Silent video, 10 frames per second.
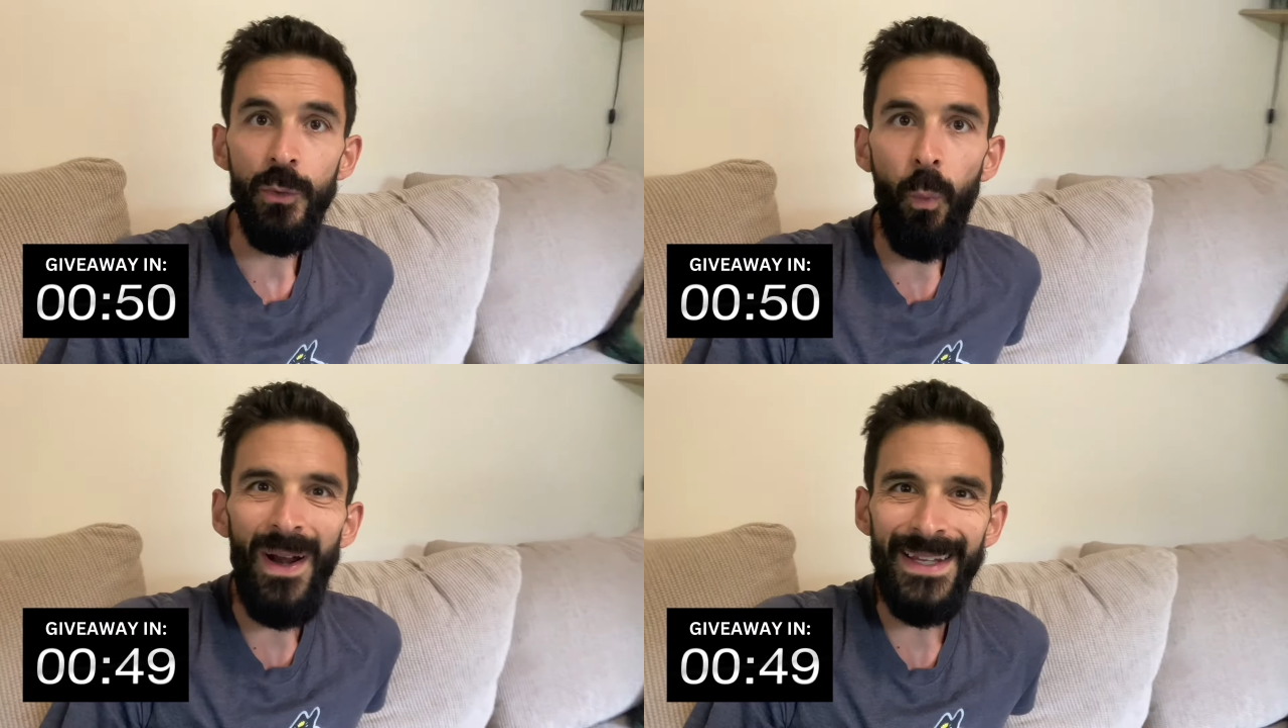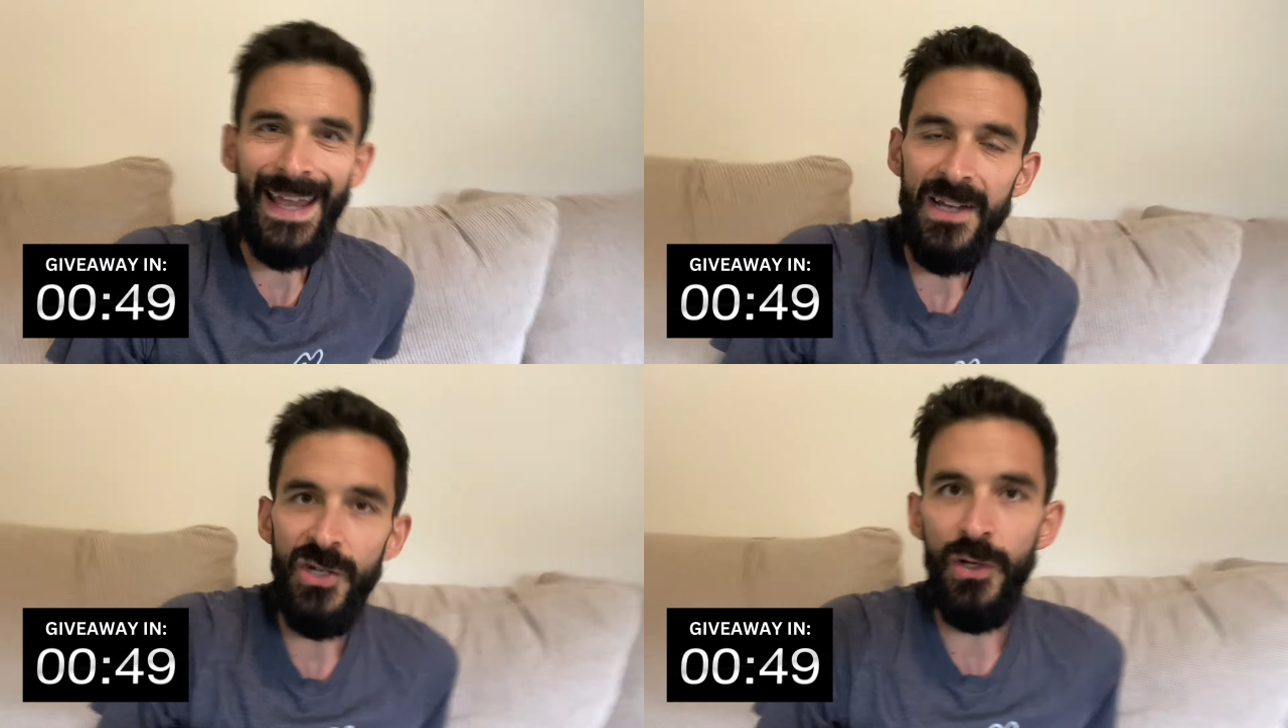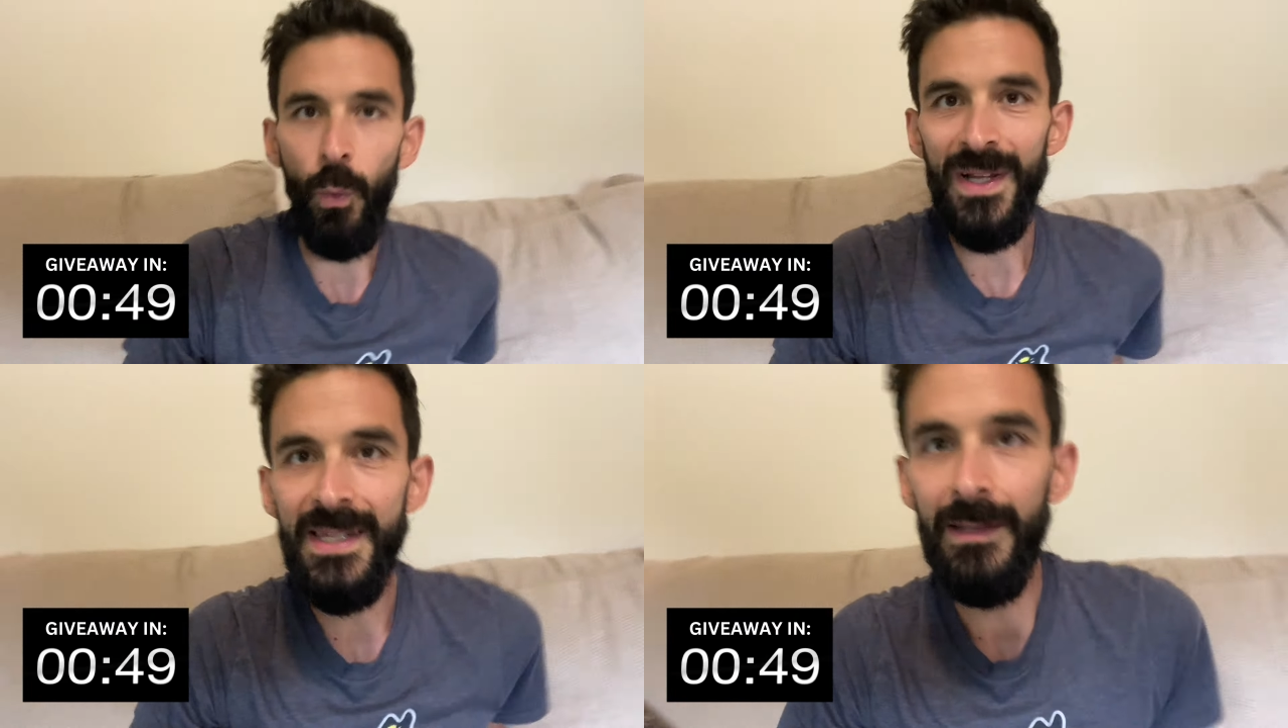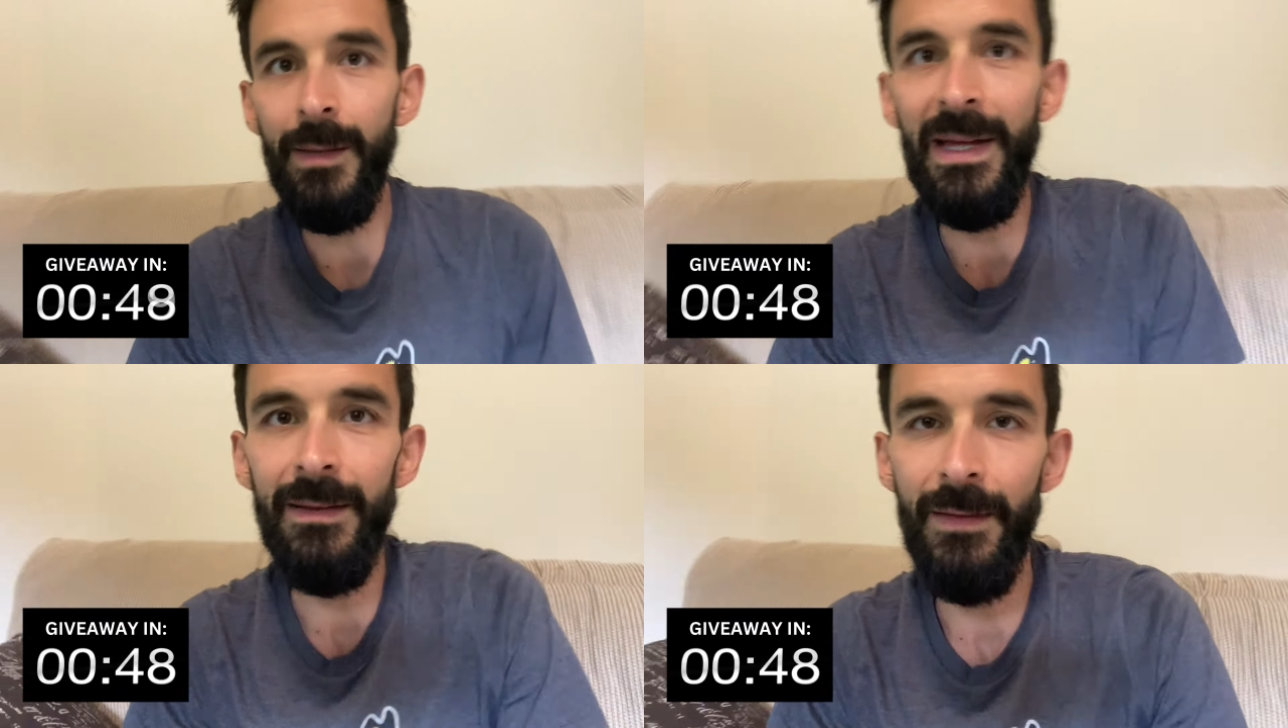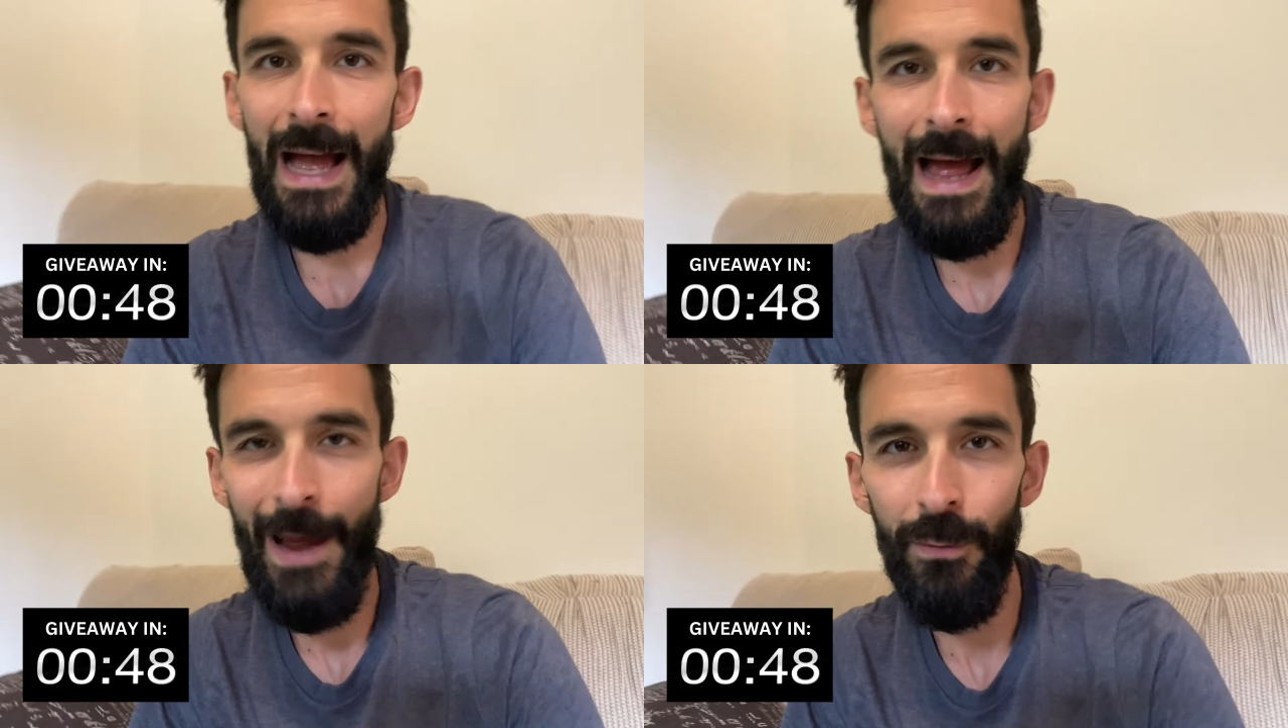what can't you do? What's the limit?
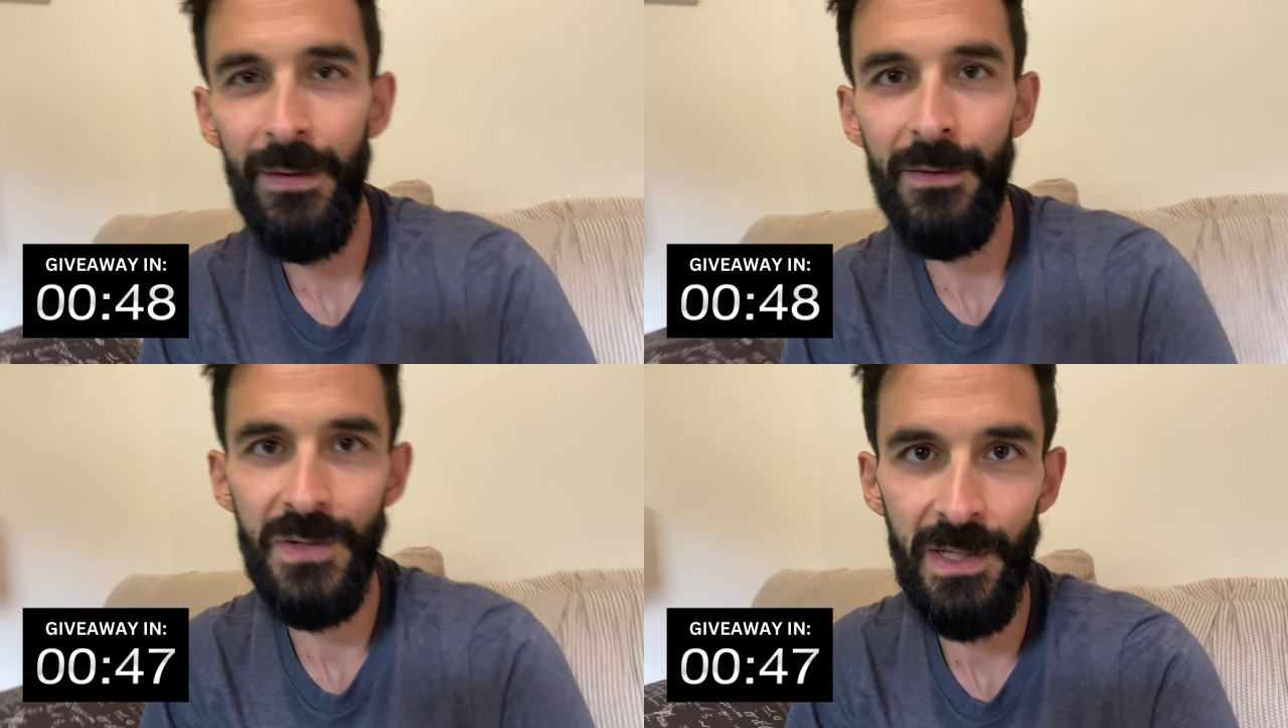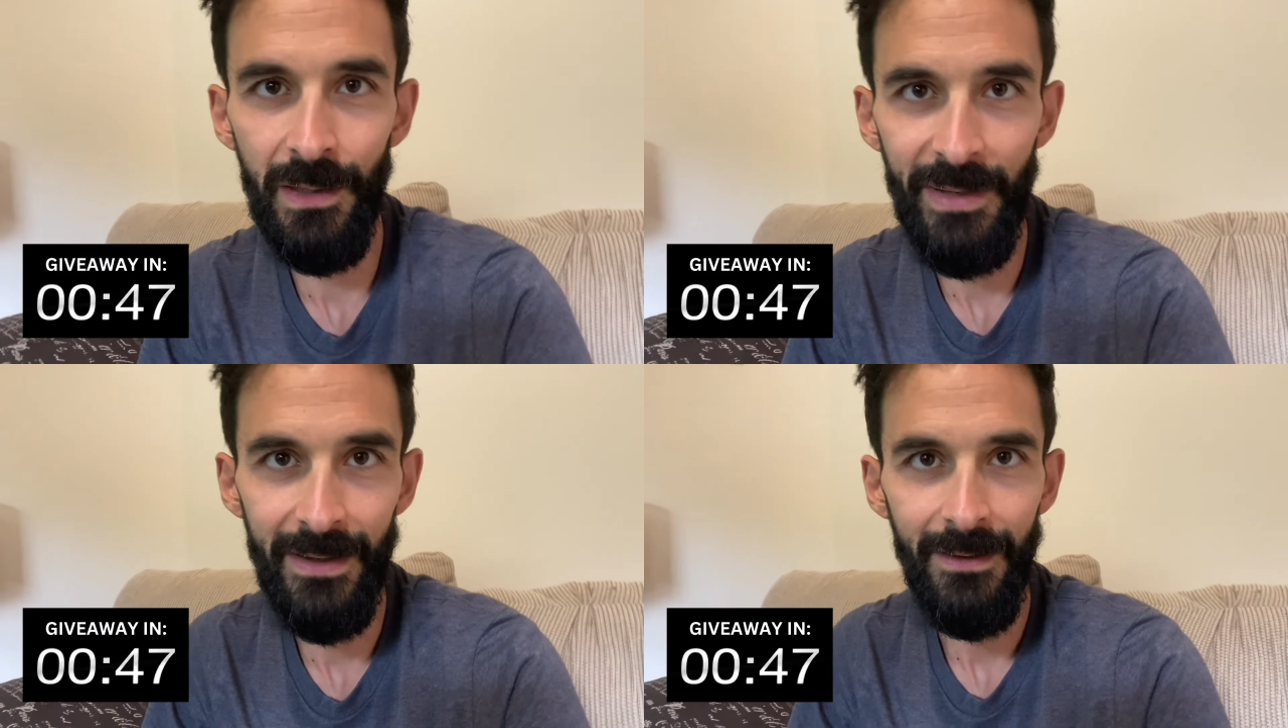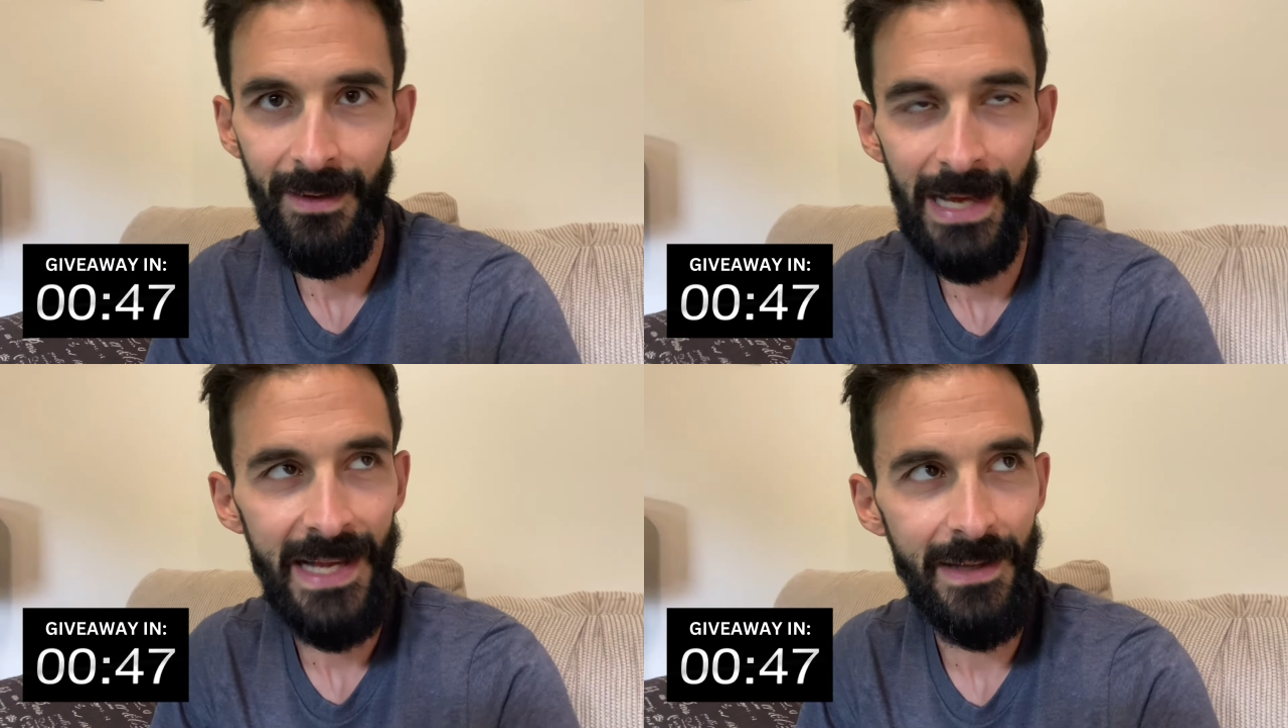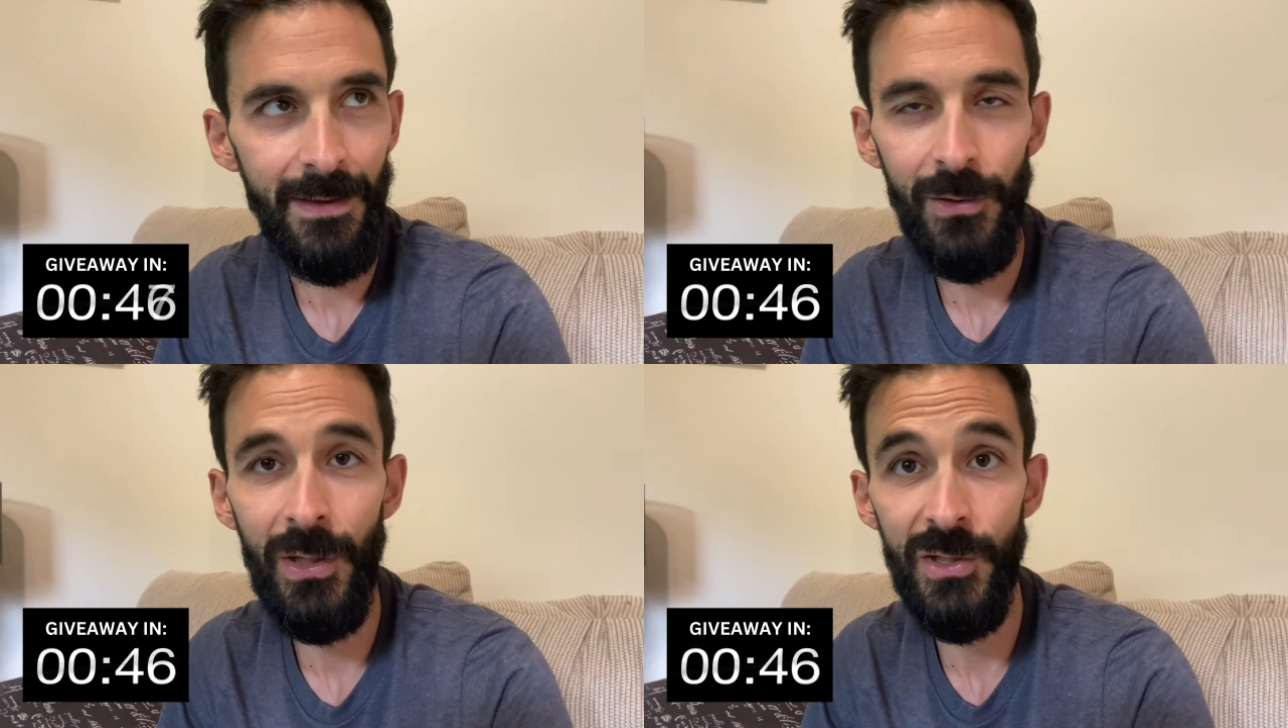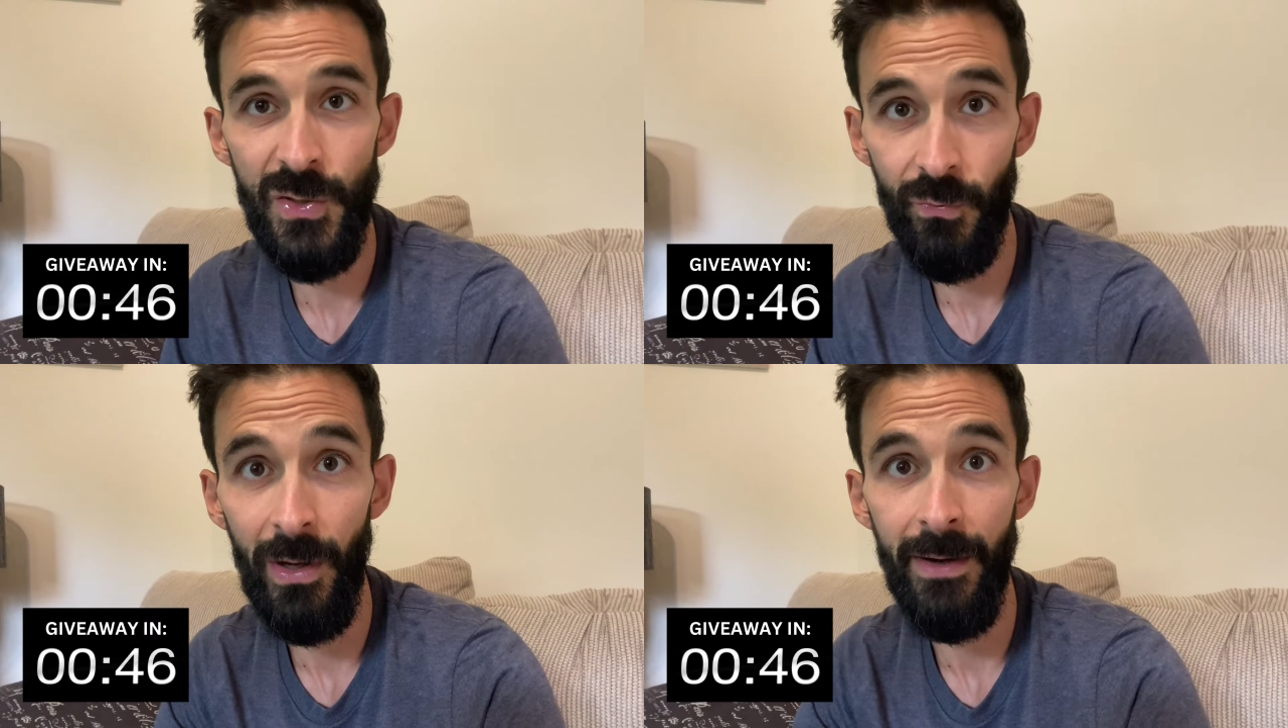I don't think there's a limit, guys. I think you can
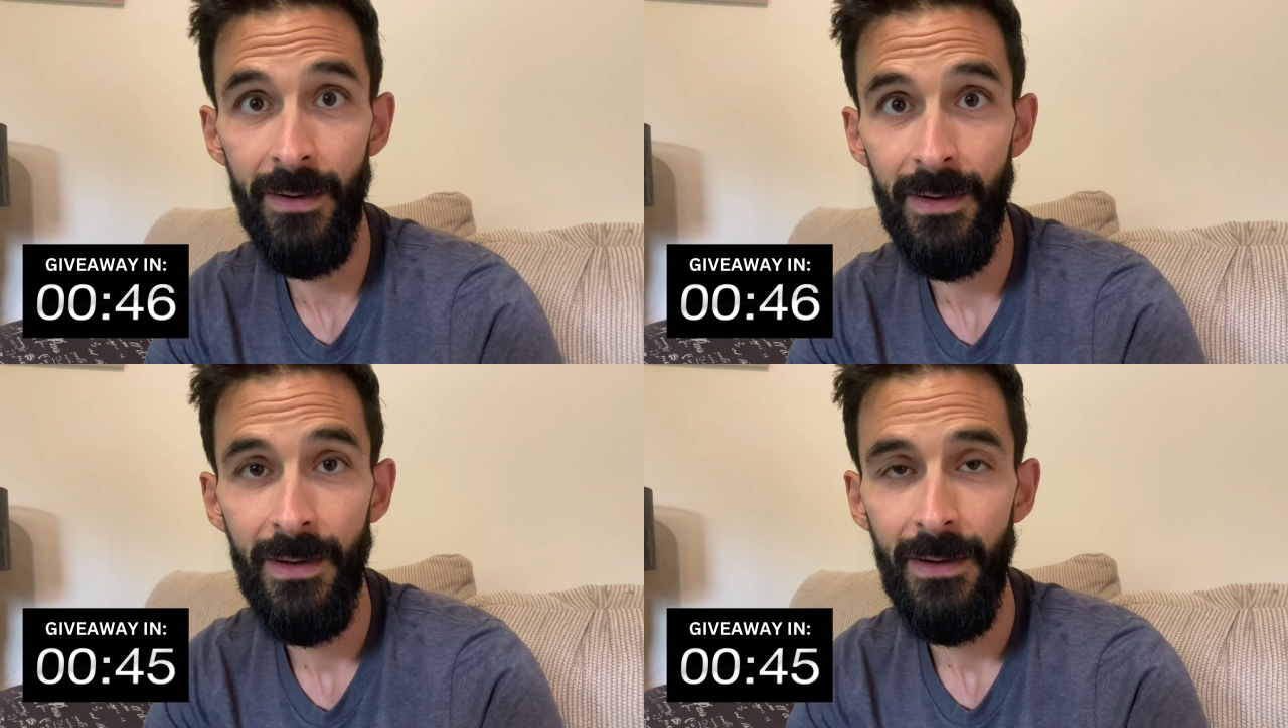just run.